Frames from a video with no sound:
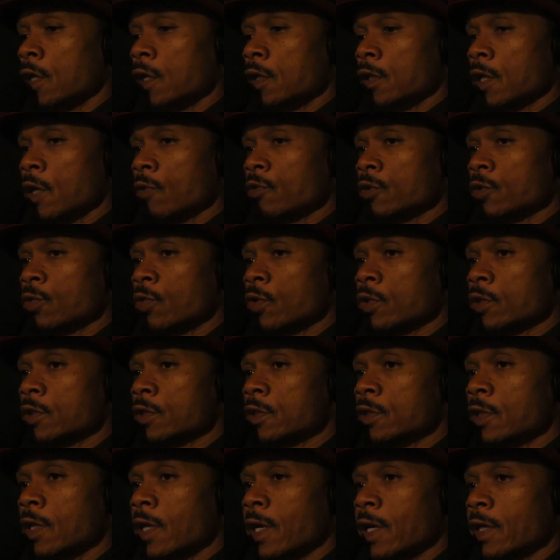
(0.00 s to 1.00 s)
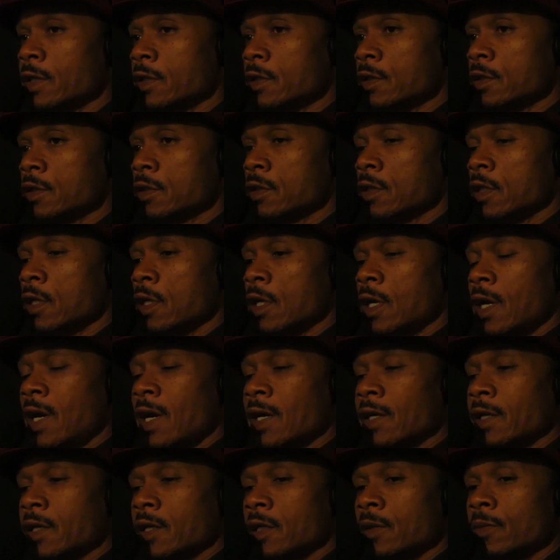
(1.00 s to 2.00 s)
That was Princess Landis.
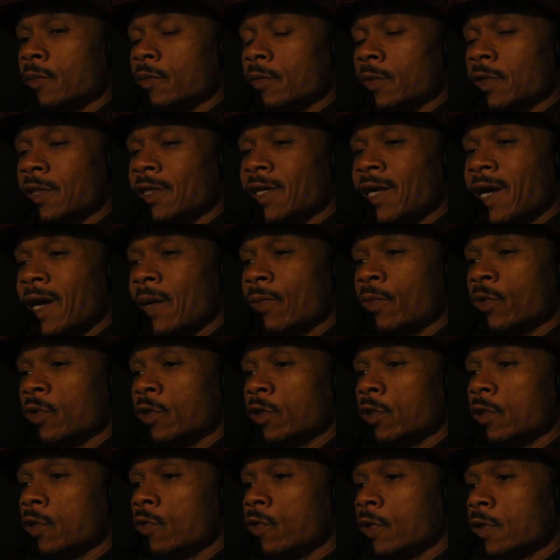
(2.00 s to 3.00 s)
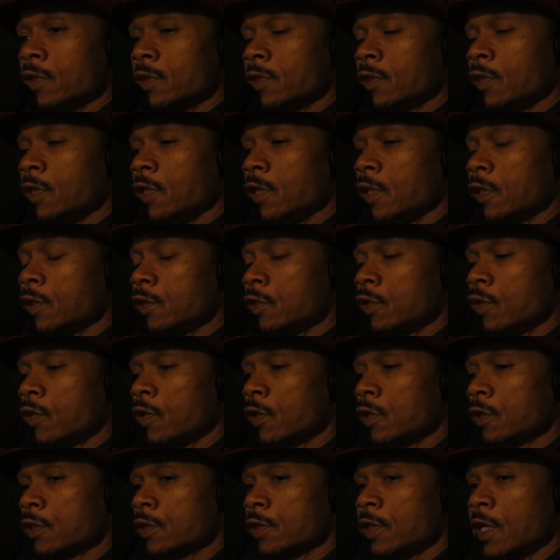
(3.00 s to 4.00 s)
I am the capital UNCN.
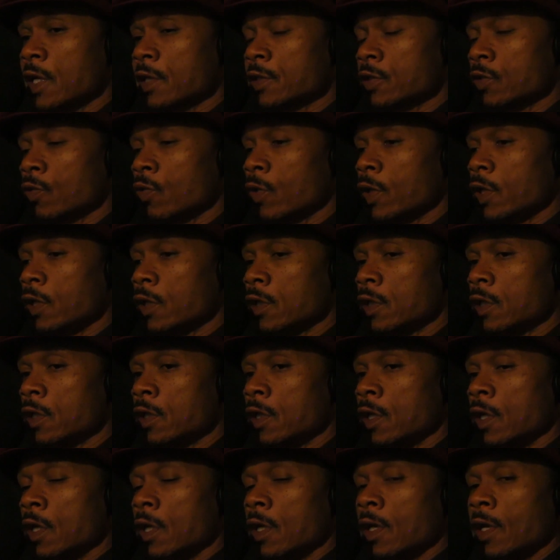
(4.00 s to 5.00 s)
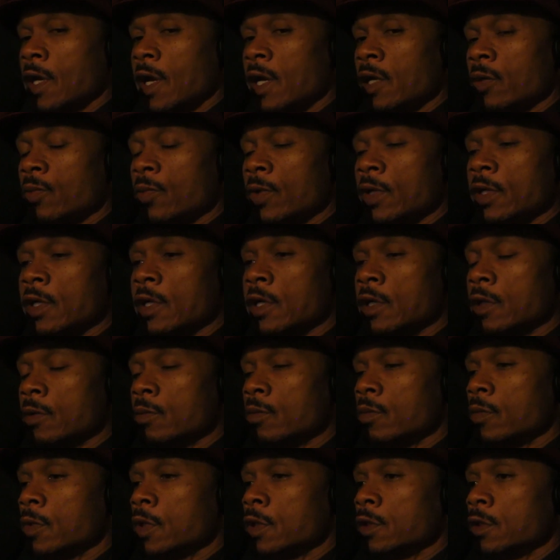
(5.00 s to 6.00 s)
Join us next week, 8
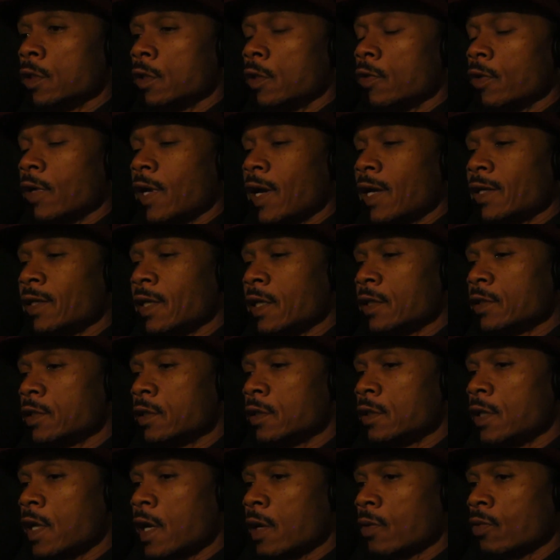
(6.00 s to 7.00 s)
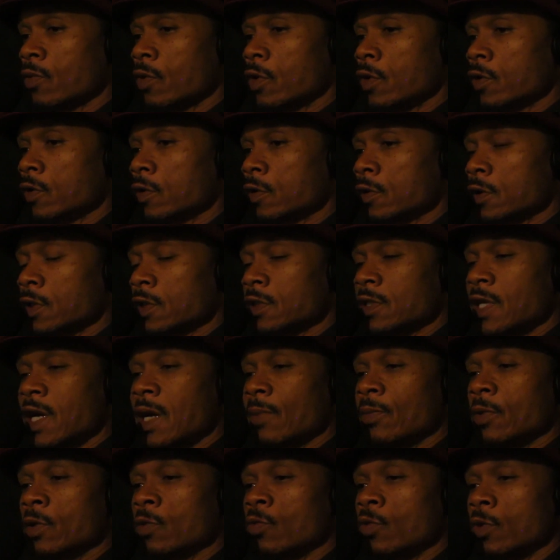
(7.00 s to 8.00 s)
p.m., the Griot Nation Network. The
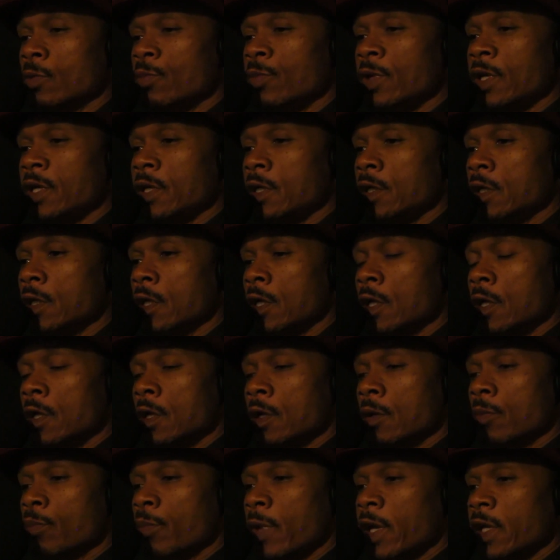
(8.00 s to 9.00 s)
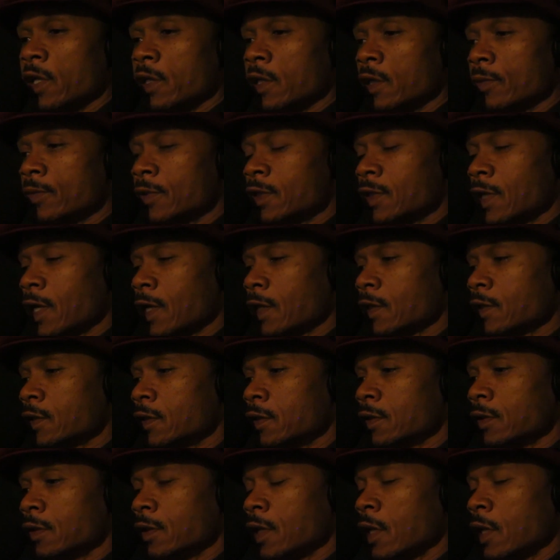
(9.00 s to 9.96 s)
topic would be makeup sex.